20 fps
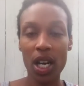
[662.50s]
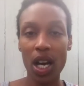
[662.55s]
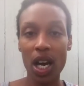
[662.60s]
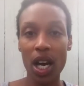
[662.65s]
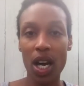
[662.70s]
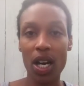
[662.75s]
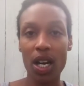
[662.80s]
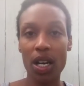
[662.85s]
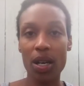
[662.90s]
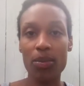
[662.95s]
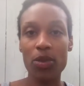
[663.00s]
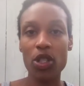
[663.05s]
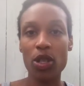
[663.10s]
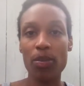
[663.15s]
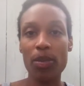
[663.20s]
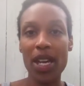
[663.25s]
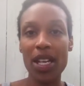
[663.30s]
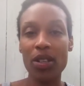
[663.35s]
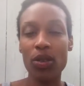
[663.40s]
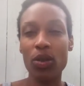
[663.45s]
to
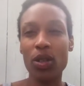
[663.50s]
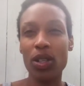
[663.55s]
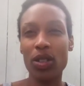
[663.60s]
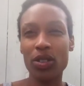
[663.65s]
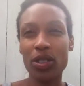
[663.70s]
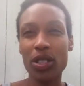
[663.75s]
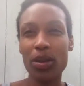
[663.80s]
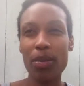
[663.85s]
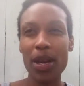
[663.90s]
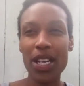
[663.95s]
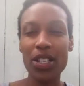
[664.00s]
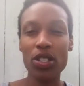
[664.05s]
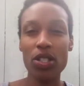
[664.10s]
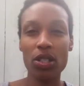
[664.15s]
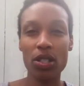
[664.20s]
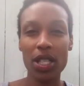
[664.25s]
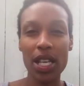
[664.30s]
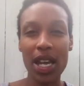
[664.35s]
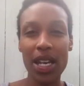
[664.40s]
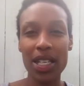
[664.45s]
make
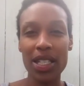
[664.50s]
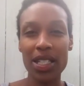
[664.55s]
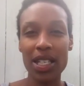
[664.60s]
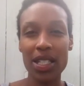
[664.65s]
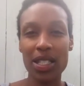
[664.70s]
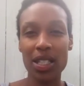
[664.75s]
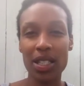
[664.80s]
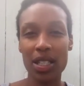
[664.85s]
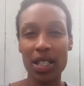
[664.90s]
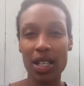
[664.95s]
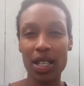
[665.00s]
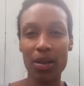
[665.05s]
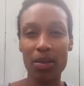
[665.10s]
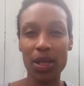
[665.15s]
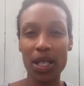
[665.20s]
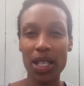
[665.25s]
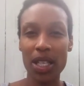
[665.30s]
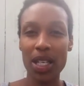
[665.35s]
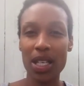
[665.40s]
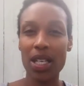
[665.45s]
sure that it doesn't
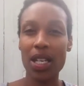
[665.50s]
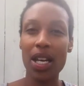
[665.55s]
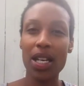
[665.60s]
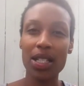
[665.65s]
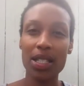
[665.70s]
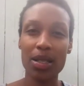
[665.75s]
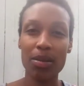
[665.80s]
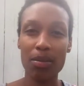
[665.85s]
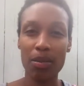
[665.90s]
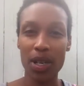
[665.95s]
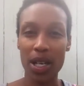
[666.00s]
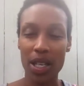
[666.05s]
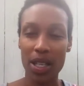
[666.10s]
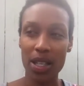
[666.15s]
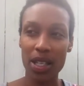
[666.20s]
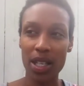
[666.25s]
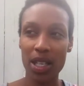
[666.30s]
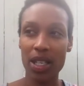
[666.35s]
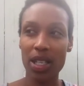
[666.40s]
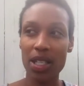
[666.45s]
come again next
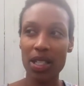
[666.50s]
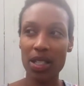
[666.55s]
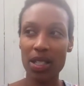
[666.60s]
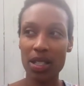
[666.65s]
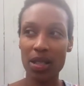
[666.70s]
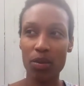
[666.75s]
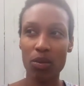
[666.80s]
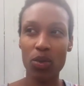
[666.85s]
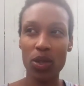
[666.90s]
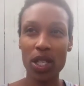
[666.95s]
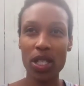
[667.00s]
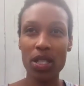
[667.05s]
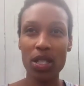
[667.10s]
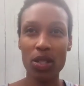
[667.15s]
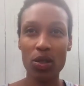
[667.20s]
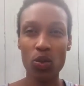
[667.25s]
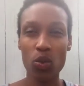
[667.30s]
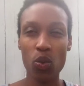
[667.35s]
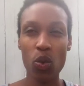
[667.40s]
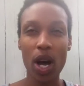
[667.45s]
month. And it's some
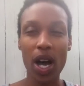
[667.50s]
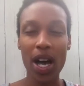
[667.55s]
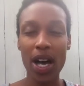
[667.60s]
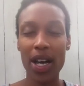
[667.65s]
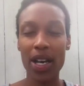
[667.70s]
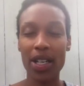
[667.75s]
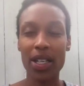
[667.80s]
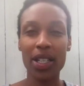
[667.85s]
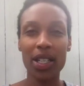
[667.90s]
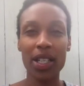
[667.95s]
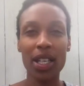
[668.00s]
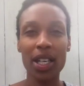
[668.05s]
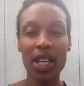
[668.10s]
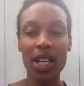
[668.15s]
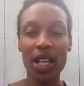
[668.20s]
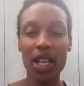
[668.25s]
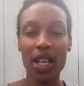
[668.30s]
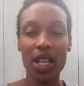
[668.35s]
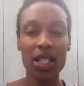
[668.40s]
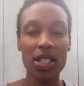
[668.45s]
reasons why.
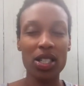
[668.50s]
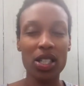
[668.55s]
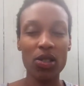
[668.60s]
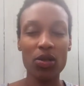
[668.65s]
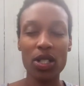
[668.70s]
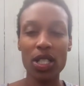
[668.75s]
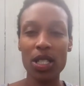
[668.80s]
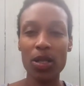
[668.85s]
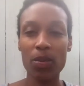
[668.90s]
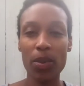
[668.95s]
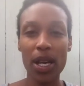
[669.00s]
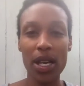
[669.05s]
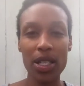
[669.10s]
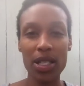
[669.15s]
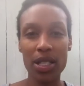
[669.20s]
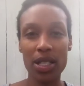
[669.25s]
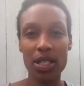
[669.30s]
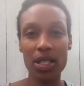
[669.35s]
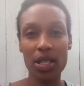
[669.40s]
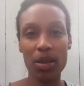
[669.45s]
She was
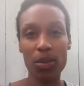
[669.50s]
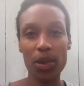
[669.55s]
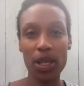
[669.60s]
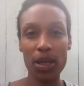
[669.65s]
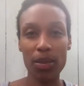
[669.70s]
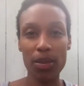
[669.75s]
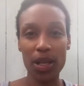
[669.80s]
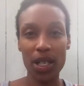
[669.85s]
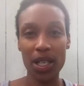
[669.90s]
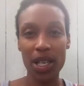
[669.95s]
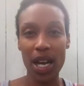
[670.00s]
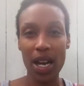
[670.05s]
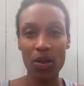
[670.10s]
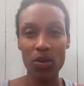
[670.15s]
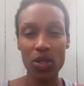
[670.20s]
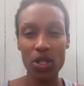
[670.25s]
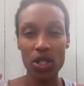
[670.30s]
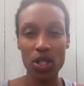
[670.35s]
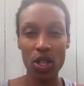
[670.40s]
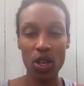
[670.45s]
explaining it to me, but I
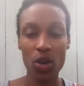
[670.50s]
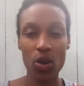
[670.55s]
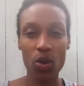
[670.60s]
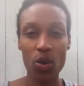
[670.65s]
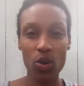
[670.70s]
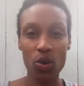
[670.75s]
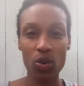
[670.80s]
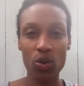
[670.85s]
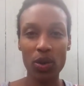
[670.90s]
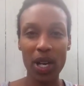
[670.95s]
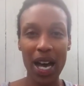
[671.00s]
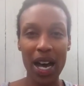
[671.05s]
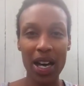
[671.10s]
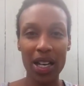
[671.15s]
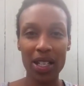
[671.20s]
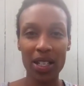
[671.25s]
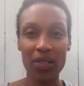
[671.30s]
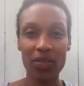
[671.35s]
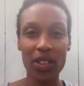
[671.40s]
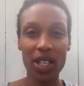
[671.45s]
was so
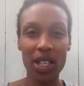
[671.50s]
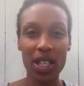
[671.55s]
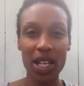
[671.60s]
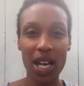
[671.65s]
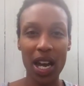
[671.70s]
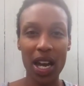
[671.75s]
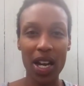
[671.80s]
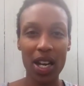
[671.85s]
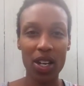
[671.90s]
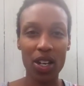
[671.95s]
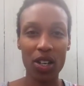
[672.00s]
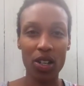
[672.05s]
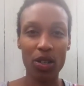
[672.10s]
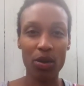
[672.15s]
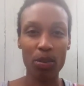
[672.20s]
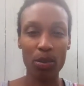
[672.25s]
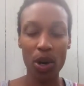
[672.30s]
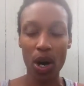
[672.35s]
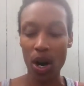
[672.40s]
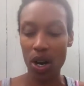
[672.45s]
out of it. I
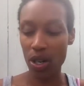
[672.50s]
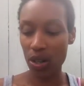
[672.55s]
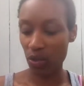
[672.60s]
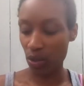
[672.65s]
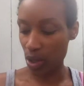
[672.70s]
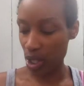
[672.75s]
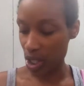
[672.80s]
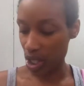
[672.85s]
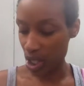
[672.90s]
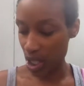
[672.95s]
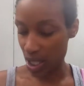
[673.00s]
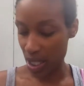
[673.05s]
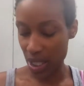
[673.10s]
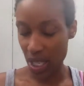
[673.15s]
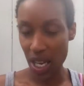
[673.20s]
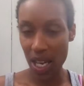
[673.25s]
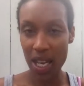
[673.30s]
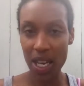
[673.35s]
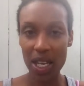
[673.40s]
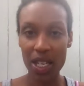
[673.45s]
heard part of what she
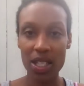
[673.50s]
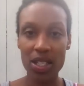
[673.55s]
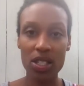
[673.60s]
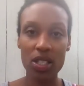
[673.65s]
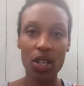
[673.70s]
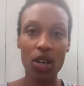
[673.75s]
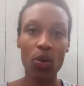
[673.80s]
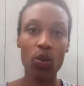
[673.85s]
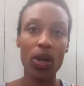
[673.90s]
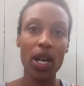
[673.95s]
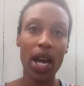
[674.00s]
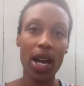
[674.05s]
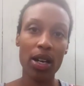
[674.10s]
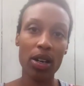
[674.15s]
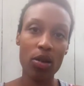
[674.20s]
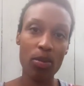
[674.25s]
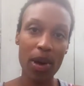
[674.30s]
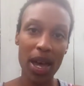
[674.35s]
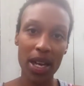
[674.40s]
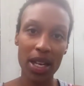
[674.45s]
said, and so when I
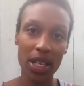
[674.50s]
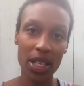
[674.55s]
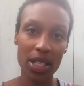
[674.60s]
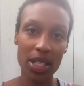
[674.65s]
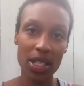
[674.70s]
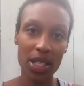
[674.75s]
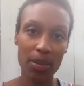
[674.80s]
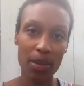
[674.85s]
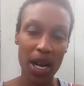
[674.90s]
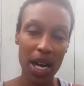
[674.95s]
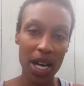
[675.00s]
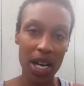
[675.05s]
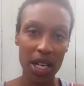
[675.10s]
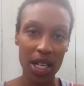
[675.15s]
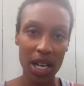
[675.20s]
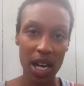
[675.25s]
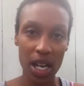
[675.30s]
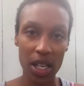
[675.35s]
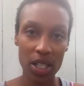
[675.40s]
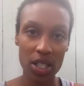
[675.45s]
go back in to see my
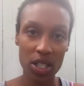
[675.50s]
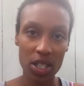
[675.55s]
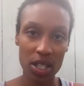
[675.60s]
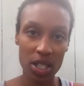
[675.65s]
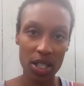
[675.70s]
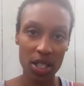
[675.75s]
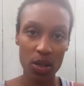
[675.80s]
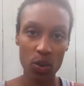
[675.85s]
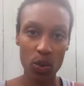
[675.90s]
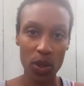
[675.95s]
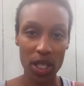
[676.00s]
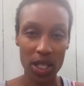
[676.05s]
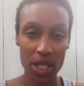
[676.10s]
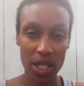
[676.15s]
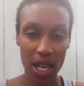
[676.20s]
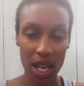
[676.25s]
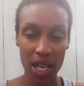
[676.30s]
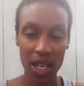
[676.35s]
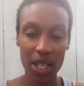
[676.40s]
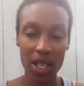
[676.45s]
oncologist this
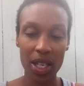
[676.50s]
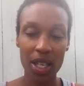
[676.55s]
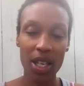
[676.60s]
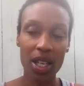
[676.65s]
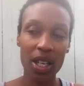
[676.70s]
Wednesday,